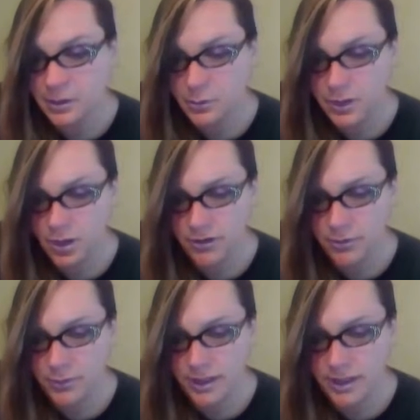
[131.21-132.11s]
went all
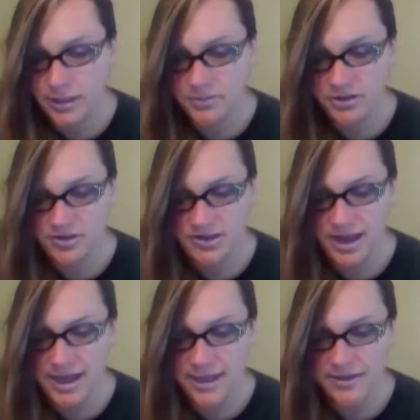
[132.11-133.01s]
the way up to his
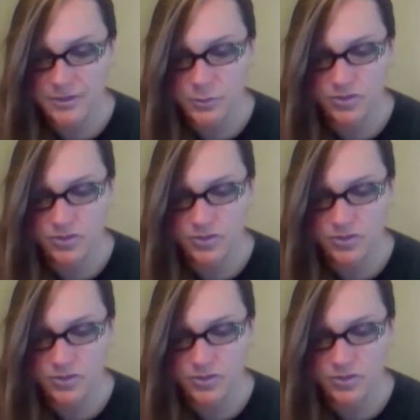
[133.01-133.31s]
eyes,